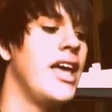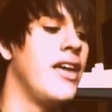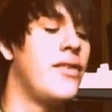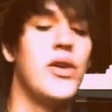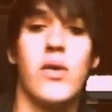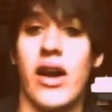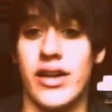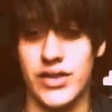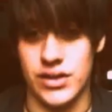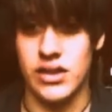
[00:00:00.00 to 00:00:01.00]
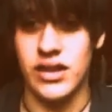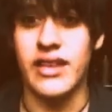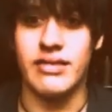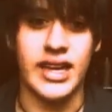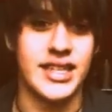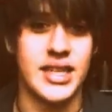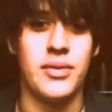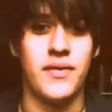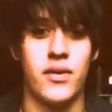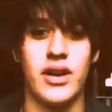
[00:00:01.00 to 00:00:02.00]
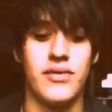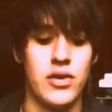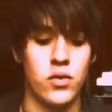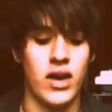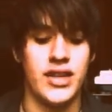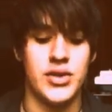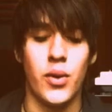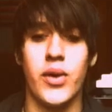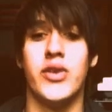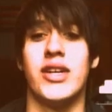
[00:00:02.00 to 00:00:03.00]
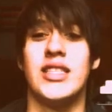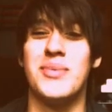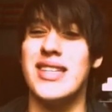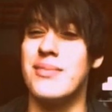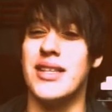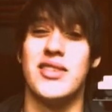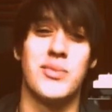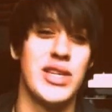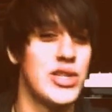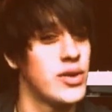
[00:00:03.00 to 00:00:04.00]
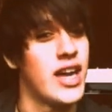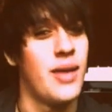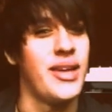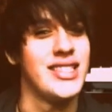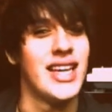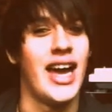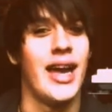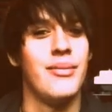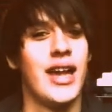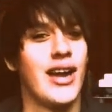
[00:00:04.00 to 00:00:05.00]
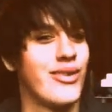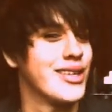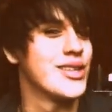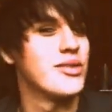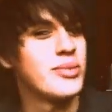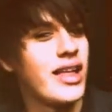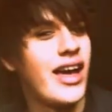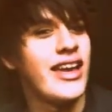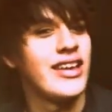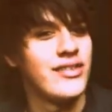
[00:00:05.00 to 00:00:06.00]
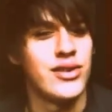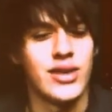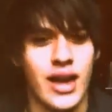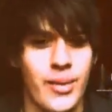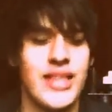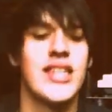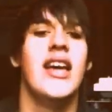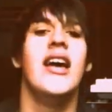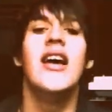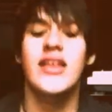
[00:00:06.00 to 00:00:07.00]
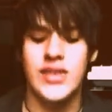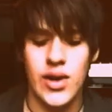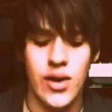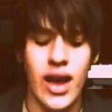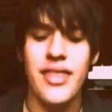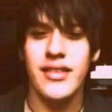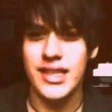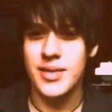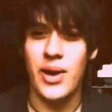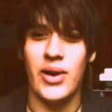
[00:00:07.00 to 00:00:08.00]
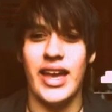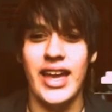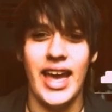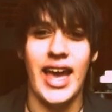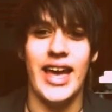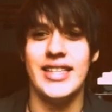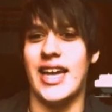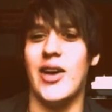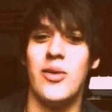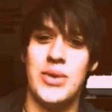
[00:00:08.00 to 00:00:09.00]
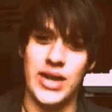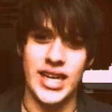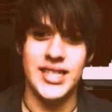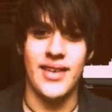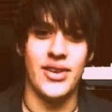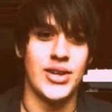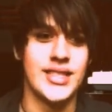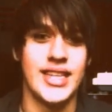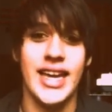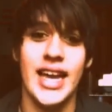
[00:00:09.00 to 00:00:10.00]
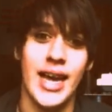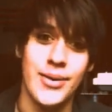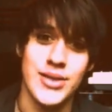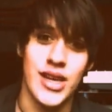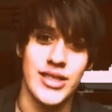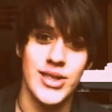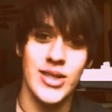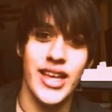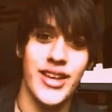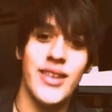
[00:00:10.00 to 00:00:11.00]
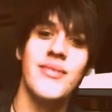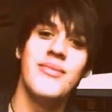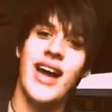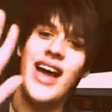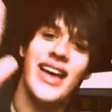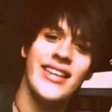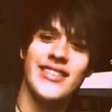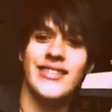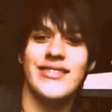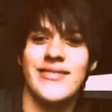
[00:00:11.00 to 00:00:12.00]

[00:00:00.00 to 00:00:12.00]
If you are, like I said before, if you want to order dreads, please message me, don't comment. I'm not going to reply if you comment. So I think that's about it, and I hope you guys have a good day. I will talk to you later. Bye!